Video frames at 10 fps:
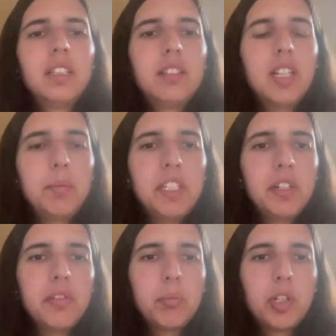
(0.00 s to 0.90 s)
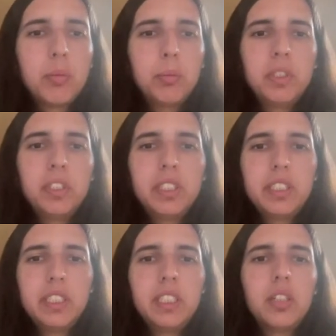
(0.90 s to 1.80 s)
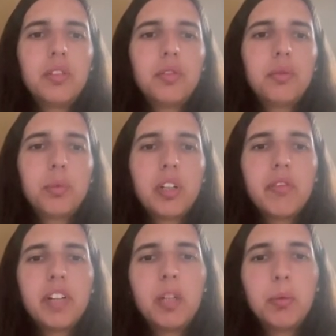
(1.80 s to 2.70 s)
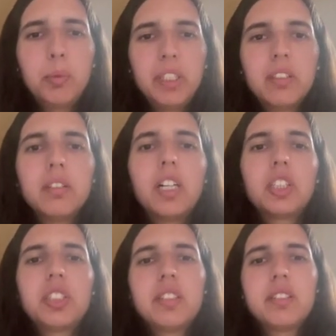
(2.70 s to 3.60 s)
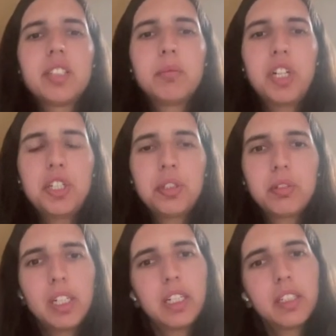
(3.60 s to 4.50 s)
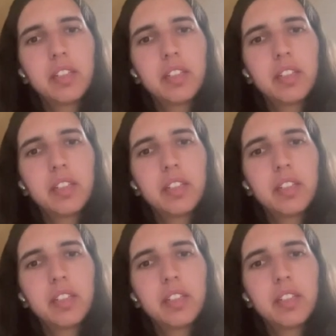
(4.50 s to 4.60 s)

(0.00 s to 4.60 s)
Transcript: the limit of the probability of one variable being larger than some threshold R,